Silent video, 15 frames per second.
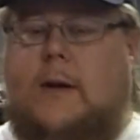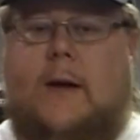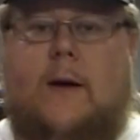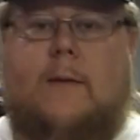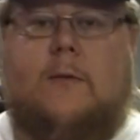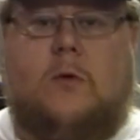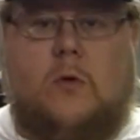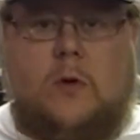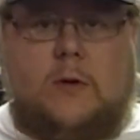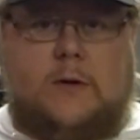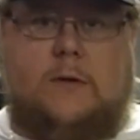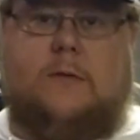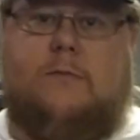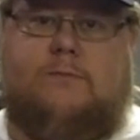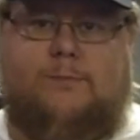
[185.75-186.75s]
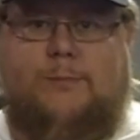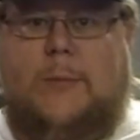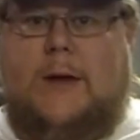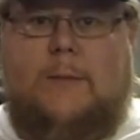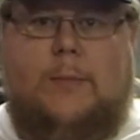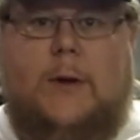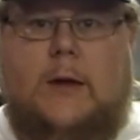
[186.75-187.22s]
Now
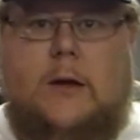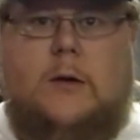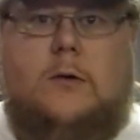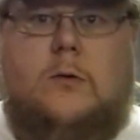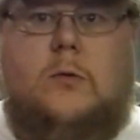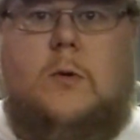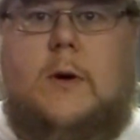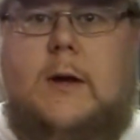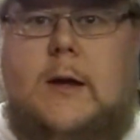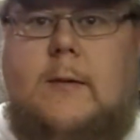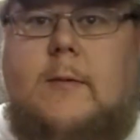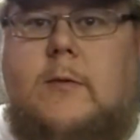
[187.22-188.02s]
me being who I am,